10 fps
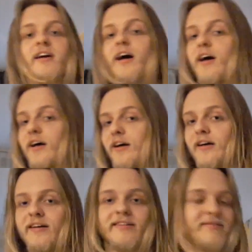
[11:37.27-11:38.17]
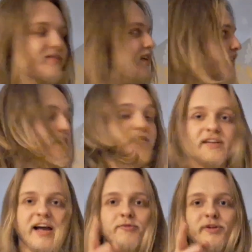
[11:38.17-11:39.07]
Yeah,
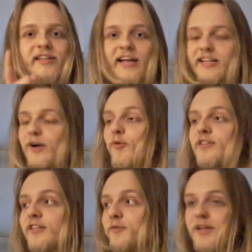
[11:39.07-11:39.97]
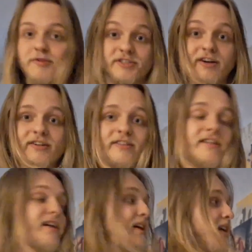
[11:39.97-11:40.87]
definitely, I really liked that one when I was younger.